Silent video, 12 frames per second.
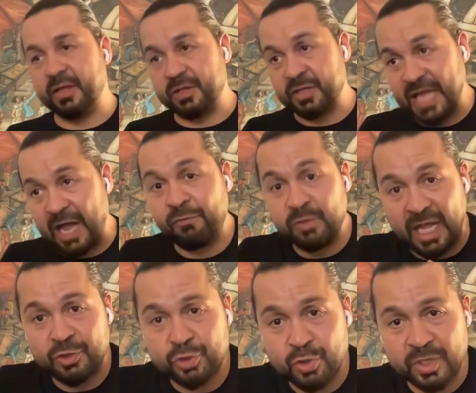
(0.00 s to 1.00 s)
now
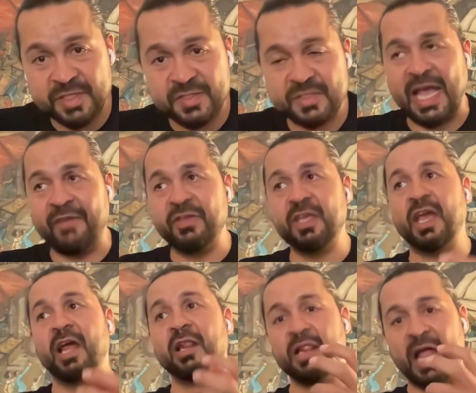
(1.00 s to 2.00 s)
Latro is having
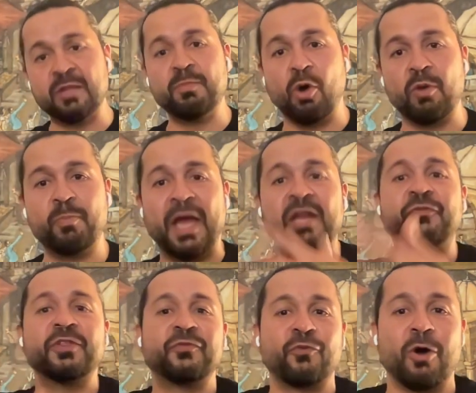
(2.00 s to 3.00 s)
a lot more
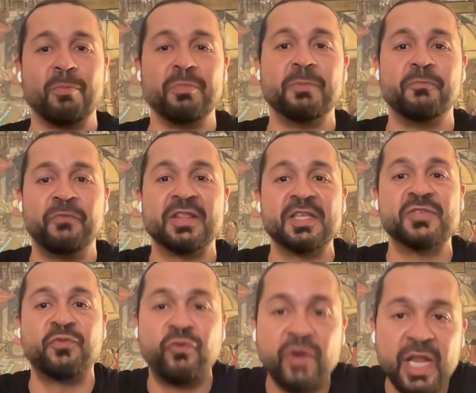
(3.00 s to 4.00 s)
benefit from me with this
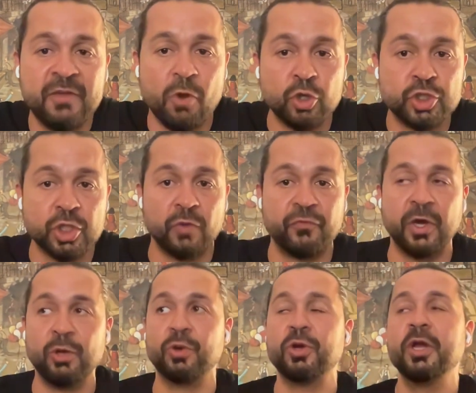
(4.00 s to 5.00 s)
free version of
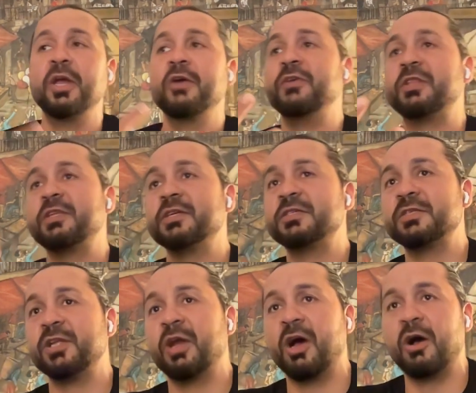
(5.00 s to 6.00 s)
Haluk, with this,
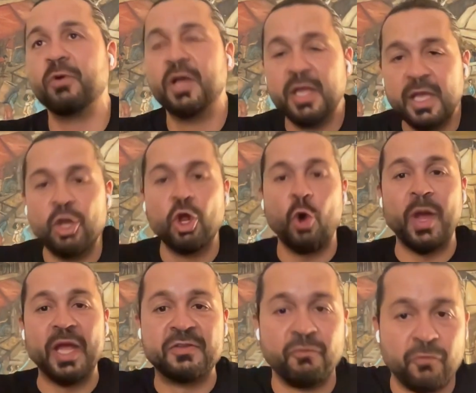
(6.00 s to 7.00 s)

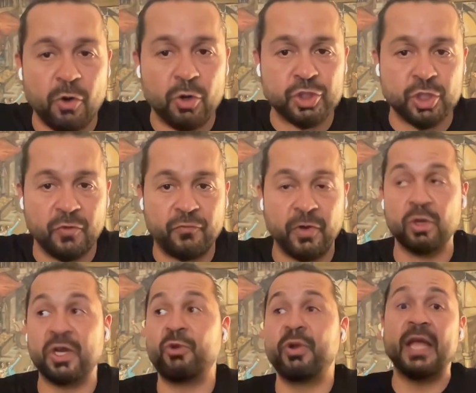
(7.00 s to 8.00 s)
innovative version of Haluk,
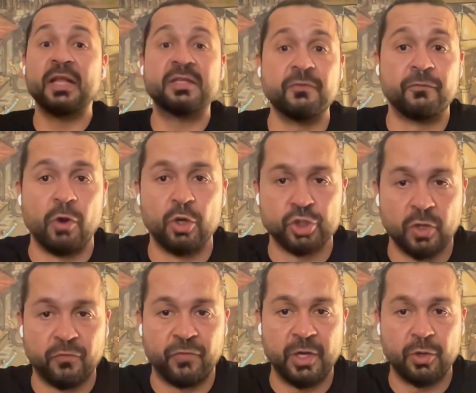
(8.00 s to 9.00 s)
creative version
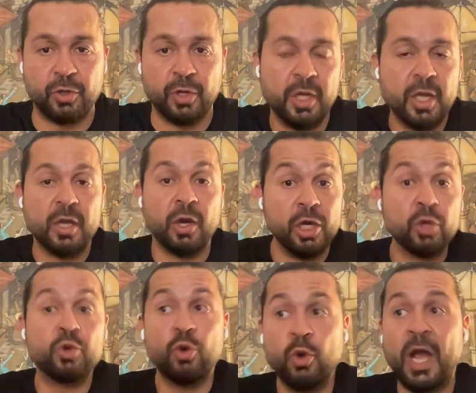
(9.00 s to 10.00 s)
of Haluk. Haluk
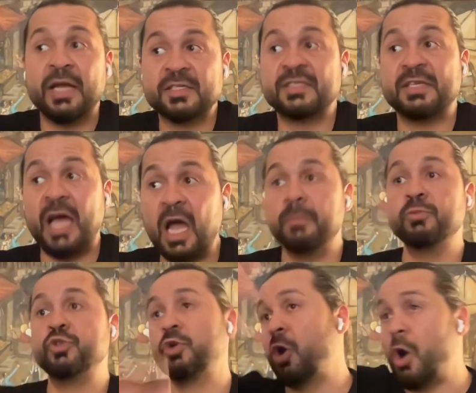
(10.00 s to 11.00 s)
who has time
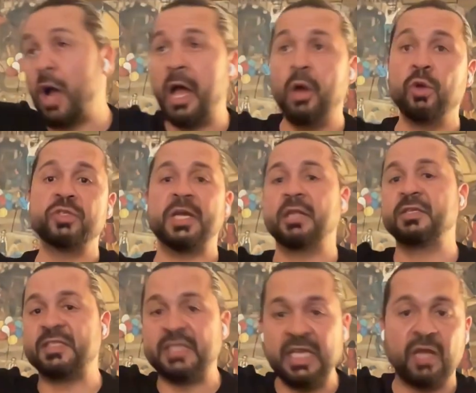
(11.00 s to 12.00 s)
to go out and
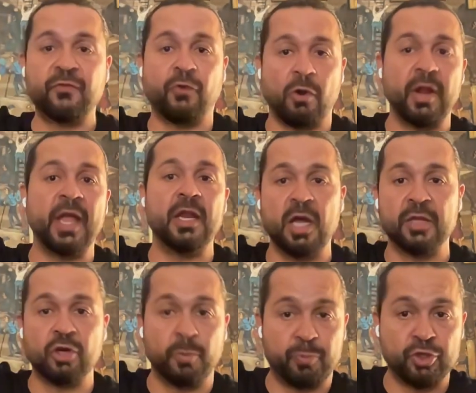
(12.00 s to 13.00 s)
seek for any
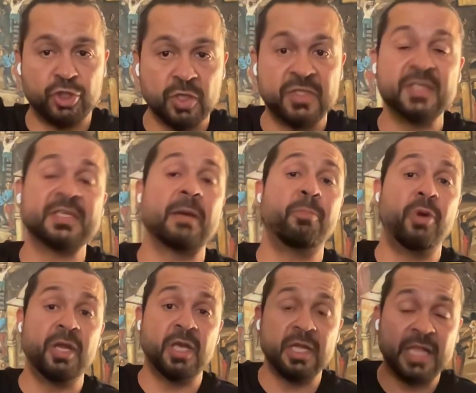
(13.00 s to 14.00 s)
other opportunities and
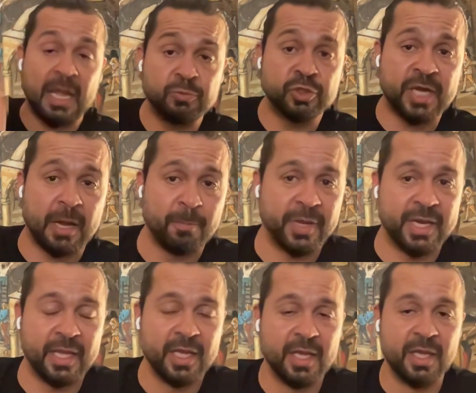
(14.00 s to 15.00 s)
bringing them to company.